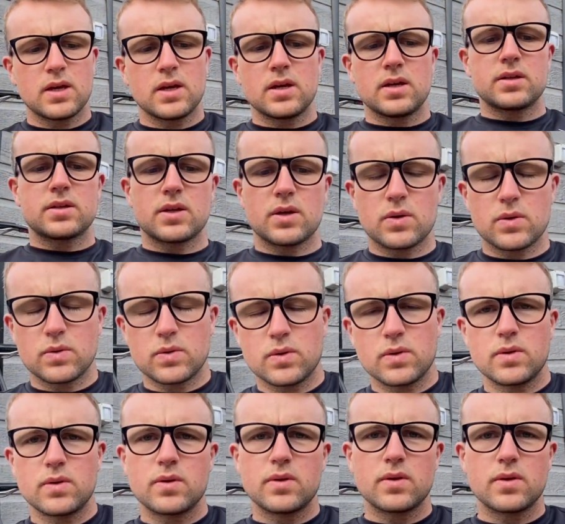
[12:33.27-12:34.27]
So
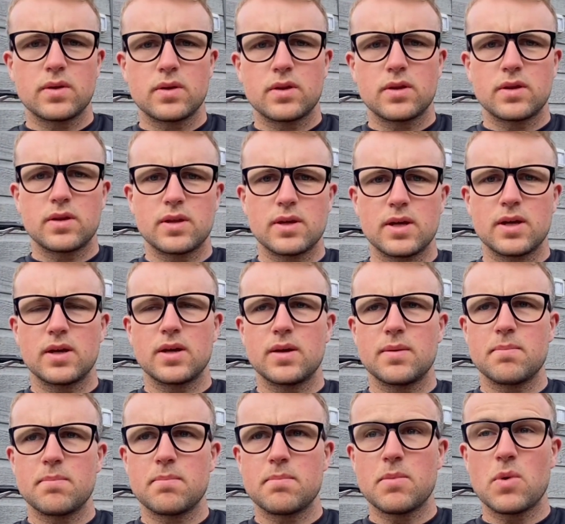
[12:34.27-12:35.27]
the
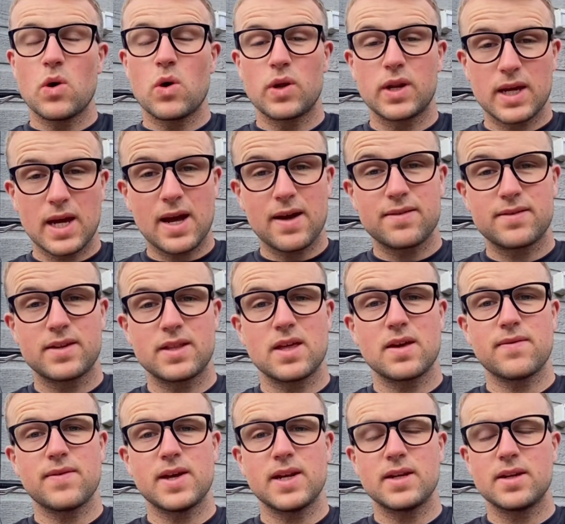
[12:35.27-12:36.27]
morning after the
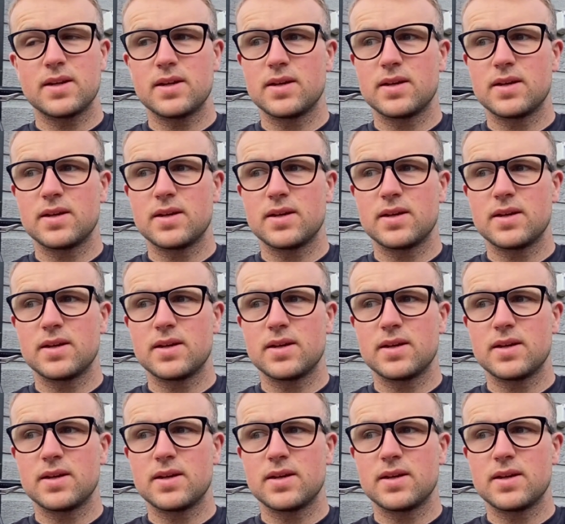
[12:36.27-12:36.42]
event,